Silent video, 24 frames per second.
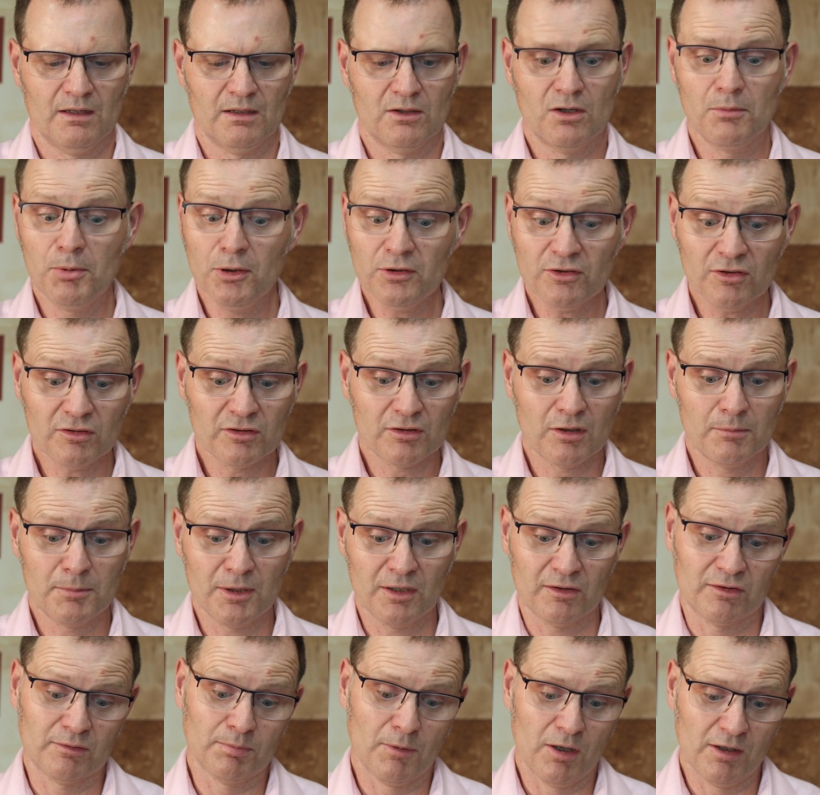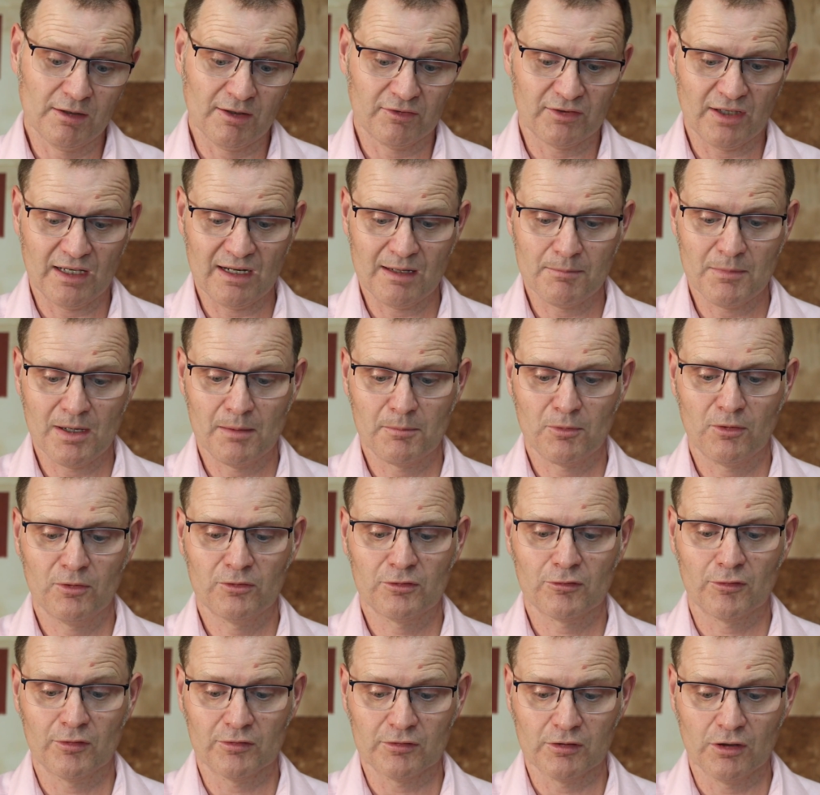Kibbutzes could be as small as 80 members
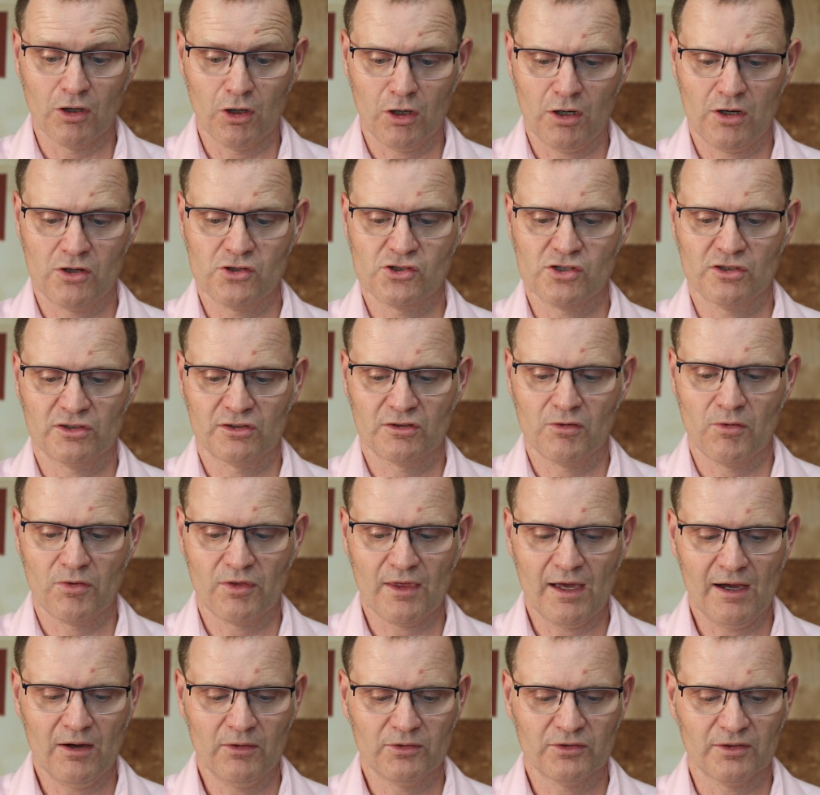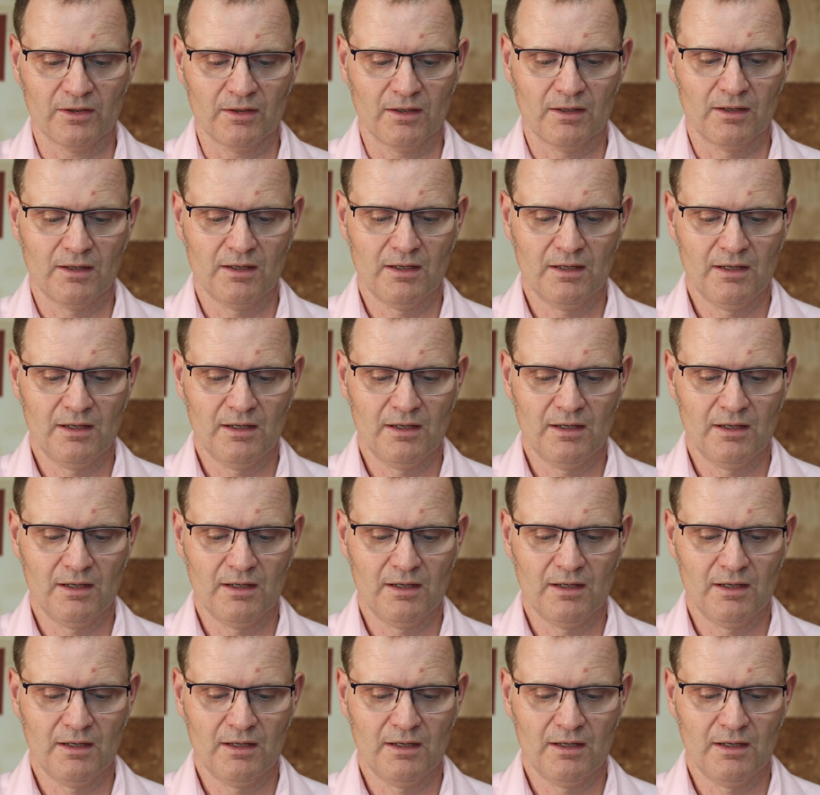or as large as 2,000.